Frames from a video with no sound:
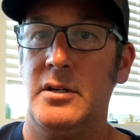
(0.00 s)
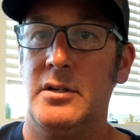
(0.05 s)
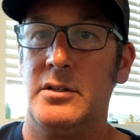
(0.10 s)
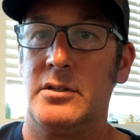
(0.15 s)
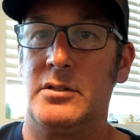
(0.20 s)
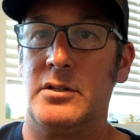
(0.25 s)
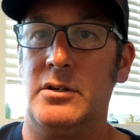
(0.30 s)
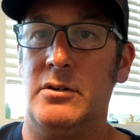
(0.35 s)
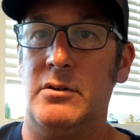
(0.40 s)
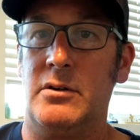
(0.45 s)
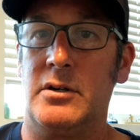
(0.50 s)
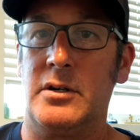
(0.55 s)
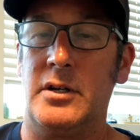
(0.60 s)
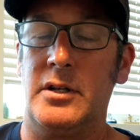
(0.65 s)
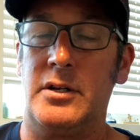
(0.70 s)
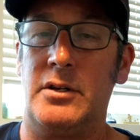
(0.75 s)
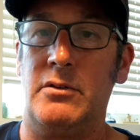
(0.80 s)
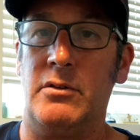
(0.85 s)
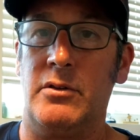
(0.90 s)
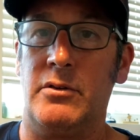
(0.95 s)
So I'm
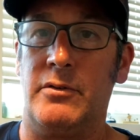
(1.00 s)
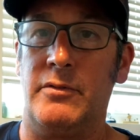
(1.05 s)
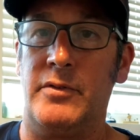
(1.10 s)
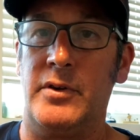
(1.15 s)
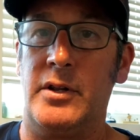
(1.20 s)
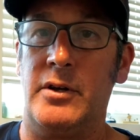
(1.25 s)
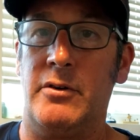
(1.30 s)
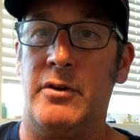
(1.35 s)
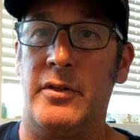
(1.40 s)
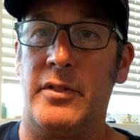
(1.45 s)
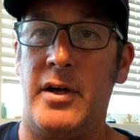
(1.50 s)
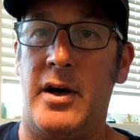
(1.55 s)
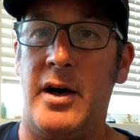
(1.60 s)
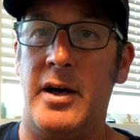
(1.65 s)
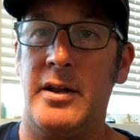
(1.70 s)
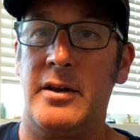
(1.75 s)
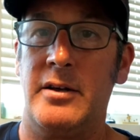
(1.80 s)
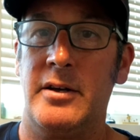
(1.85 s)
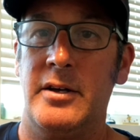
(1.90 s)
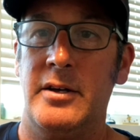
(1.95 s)
going to do a little video on
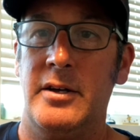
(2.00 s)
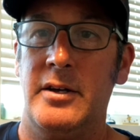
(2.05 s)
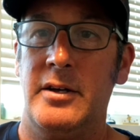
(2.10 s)
that.